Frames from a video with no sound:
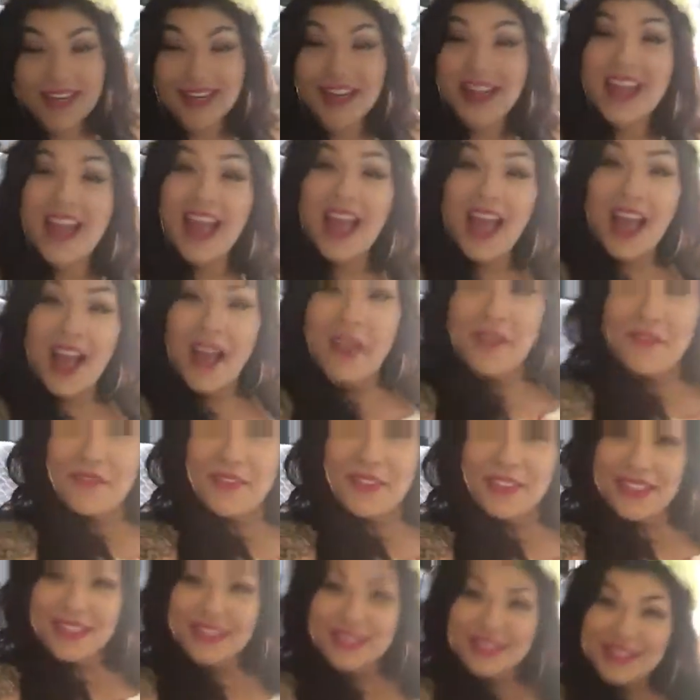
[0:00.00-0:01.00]
and I'm
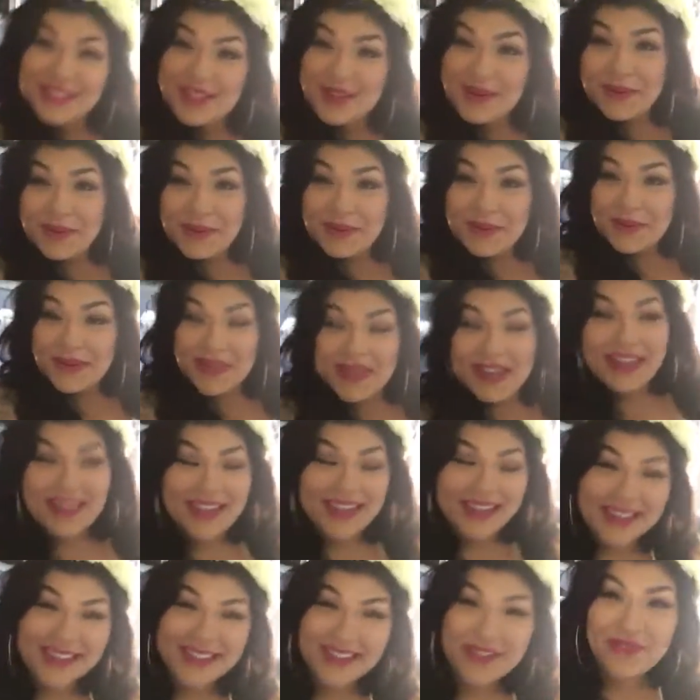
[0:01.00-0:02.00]
feeling so,
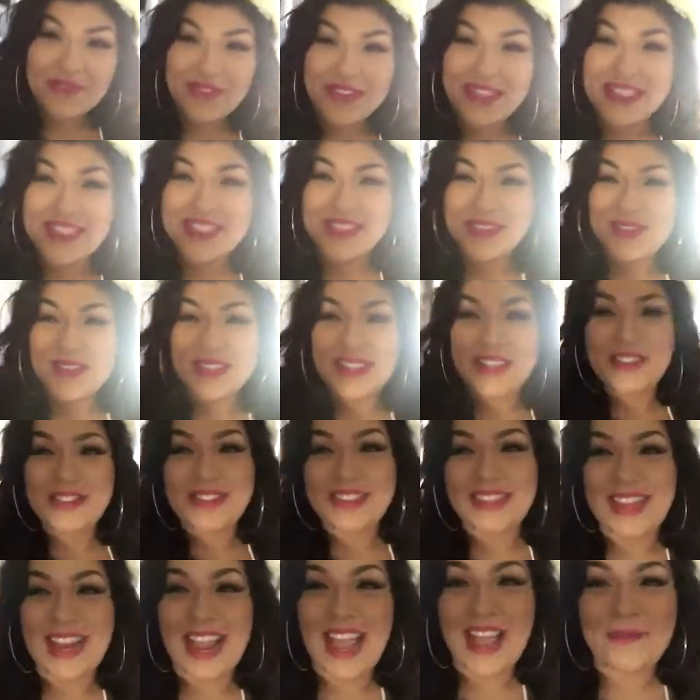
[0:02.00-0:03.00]
I'm feeling so
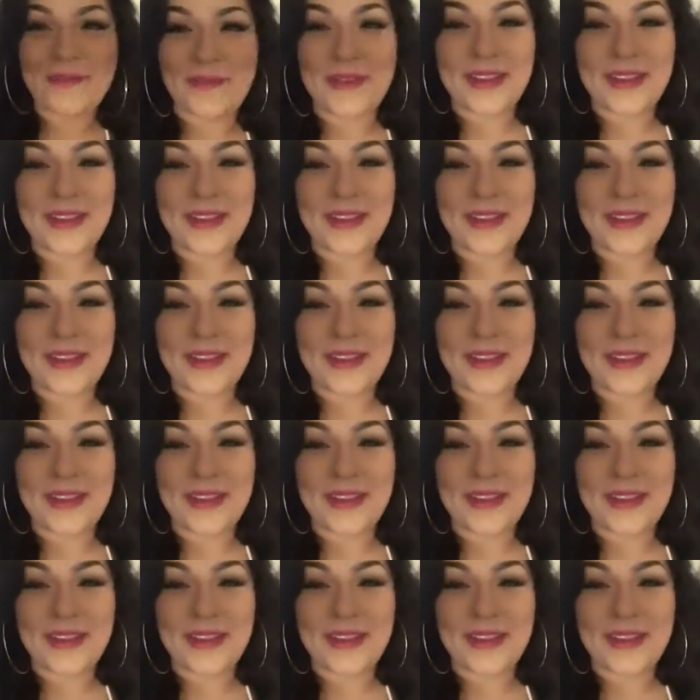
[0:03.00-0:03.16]
cute today.